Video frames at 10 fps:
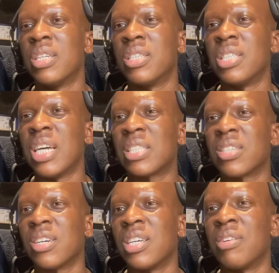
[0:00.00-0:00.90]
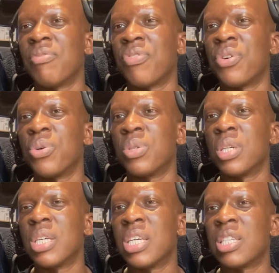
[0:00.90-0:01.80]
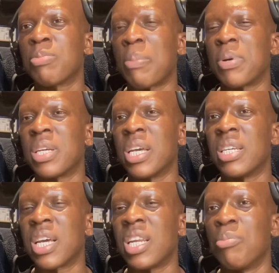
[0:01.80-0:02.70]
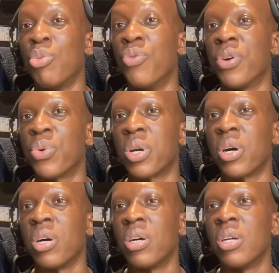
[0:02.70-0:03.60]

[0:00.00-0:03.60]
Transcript: Diatta infield. Here's Papagay. Can they move it quicker?